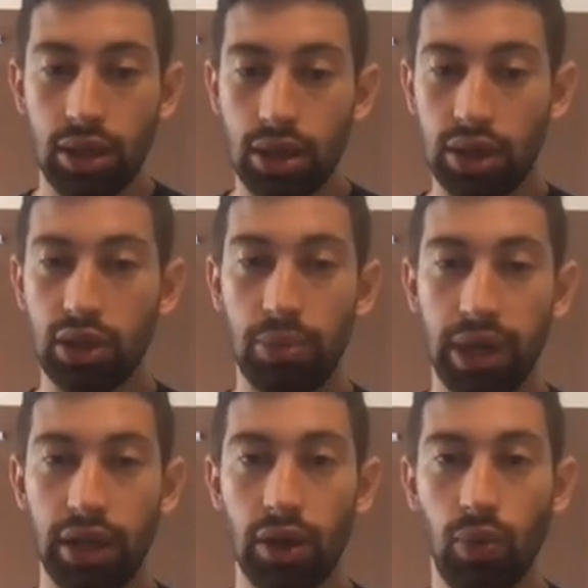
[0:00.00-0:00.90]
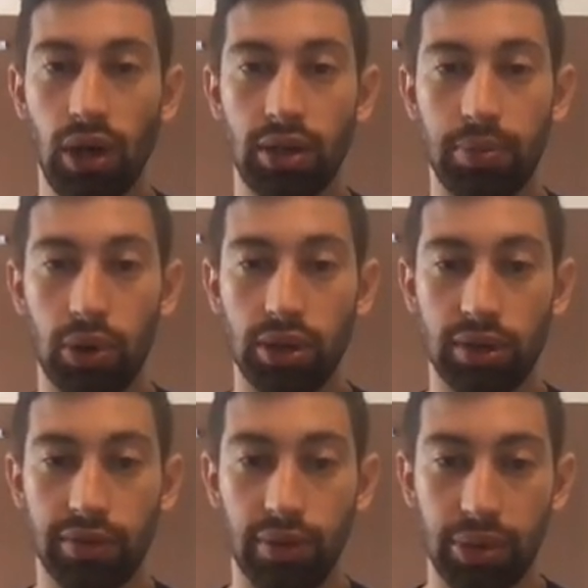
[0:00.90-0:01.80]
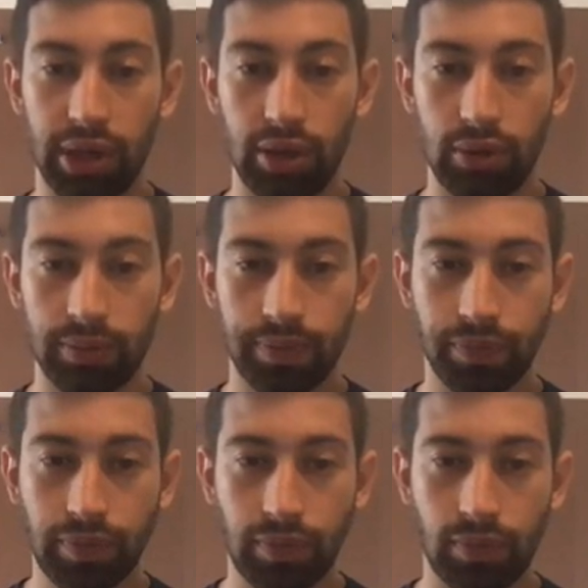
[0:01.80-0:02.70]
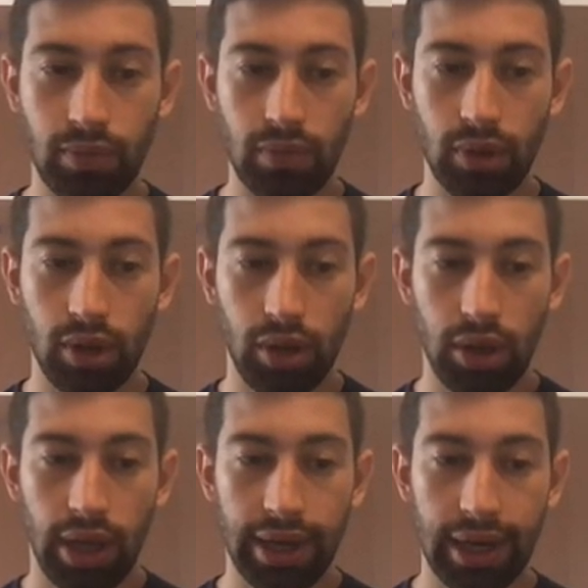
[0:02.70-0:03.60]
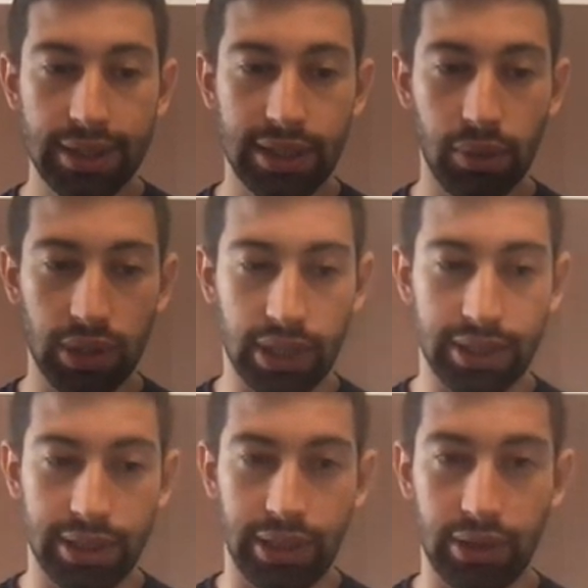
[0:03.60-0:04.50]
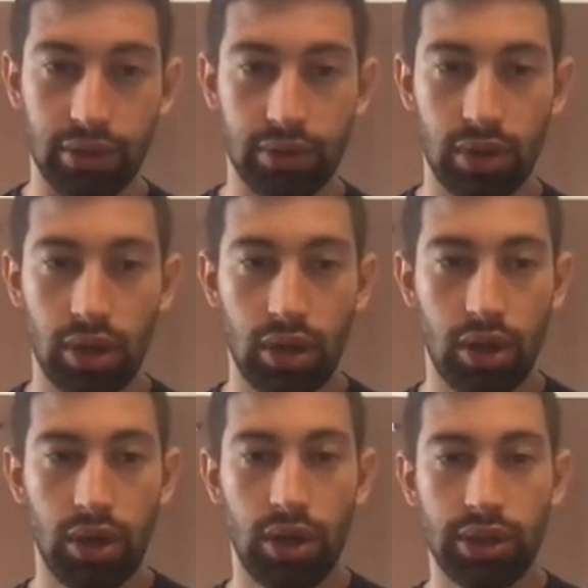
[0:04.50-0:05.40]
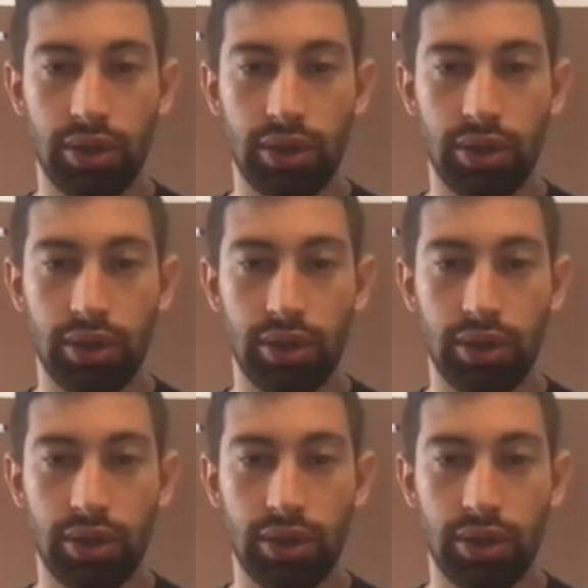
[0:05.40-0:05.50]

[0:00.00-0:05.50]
randomly one product from here and let's see what I see here. So